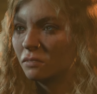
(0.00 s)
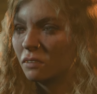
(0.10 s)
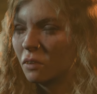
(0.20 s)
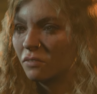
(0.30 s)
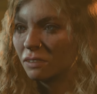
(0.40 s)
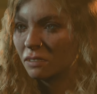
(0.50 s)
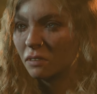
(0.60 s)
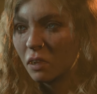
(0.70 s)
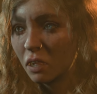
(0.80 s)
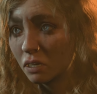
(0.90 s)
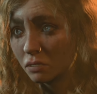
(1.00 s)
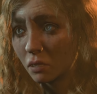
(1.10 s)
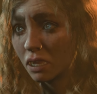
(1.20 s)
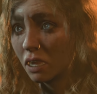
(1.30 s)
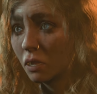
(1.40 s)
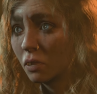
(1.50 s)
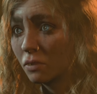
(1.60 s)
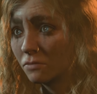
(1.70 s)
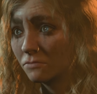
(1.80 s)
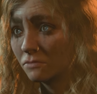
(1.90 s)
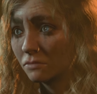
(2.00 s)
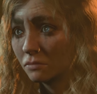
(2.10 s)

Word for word: coffin all the way home.